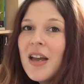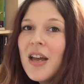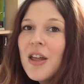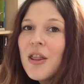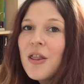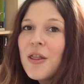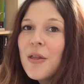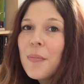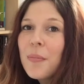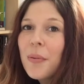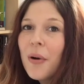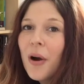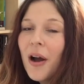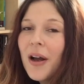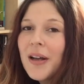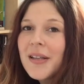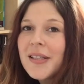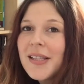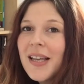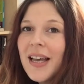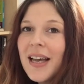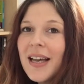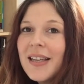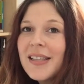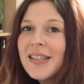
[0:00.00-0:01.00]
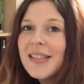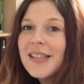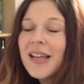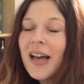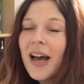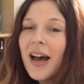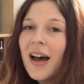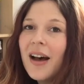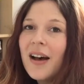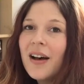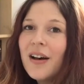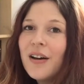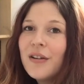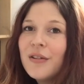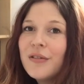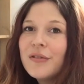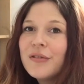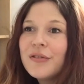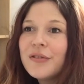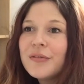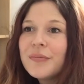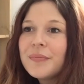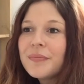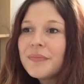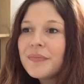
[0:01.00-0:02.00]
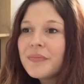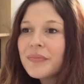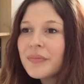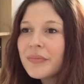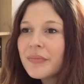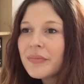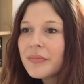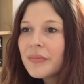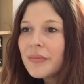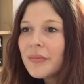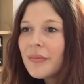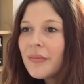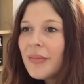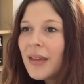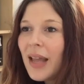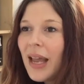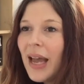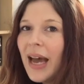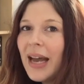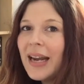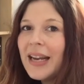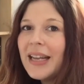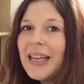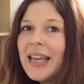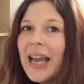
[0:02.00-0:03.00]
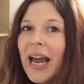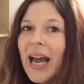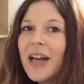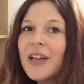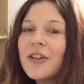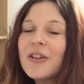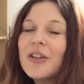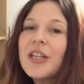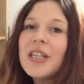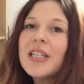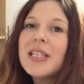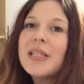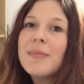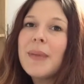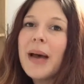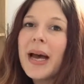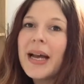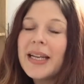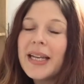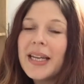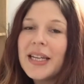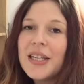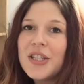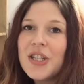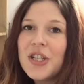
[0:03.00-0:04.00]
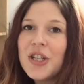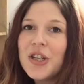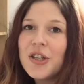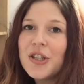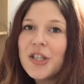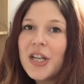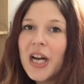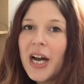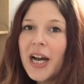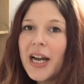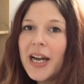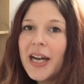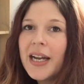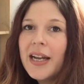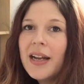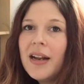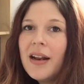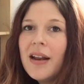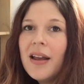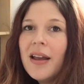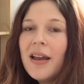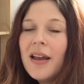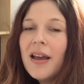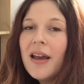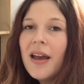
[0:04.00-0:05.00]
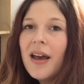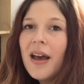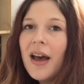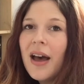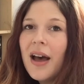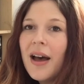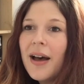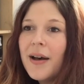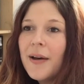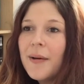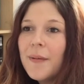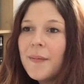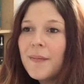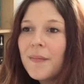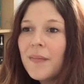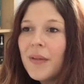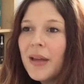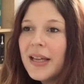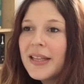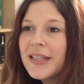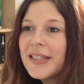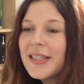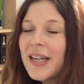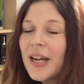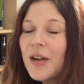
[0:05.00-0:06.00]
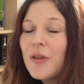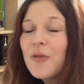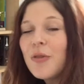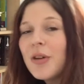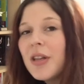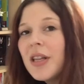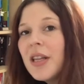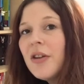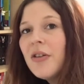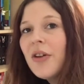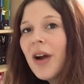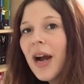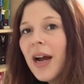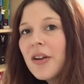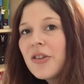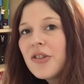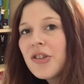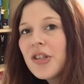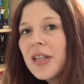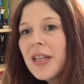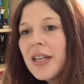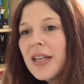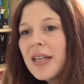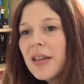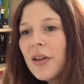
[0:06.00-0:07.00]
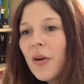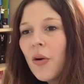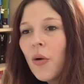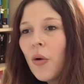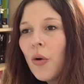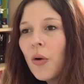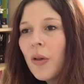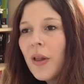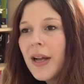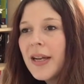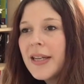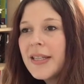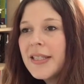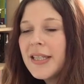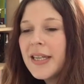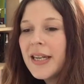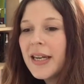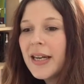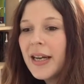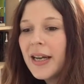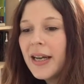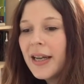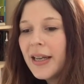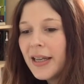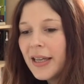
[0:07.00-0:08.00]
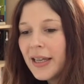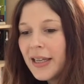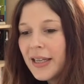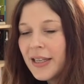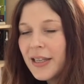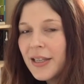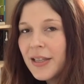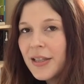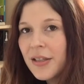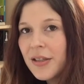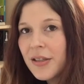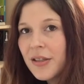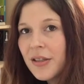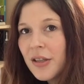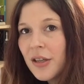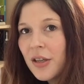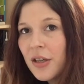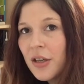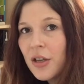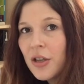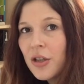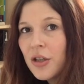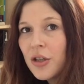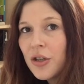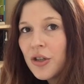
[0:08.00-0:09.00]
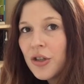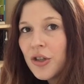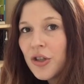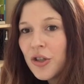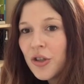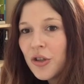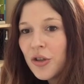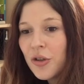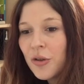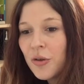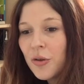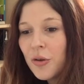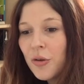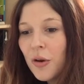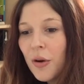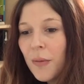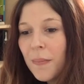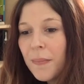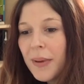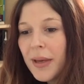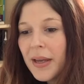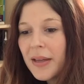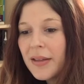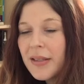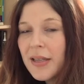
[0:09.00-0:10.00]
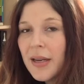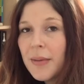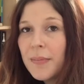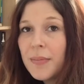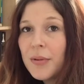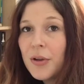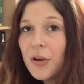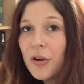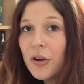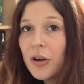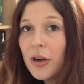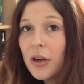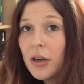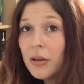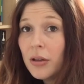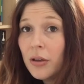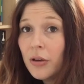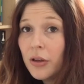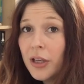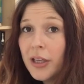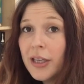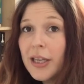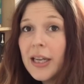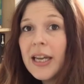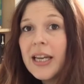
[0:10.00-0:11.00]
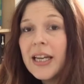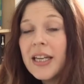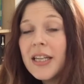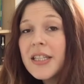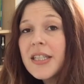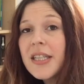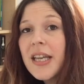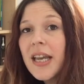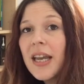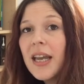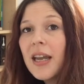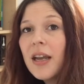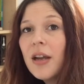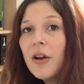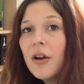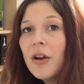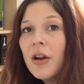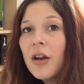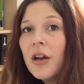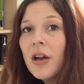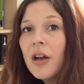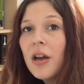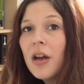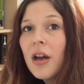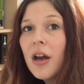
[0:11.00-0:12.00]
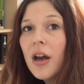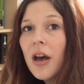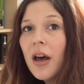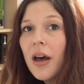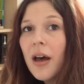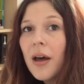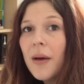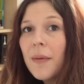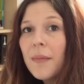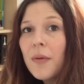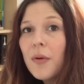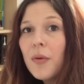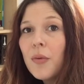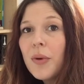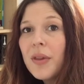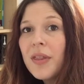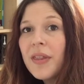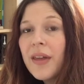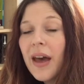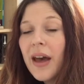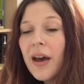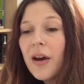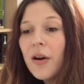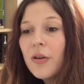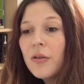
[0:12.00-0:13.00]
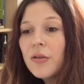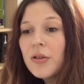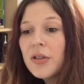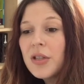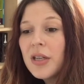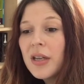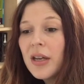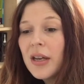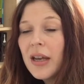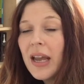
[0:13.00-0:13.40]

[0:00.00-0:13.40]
the process of adding calories back into your diet. It's done really gradually, and the whole idea is to build up your caloric intake without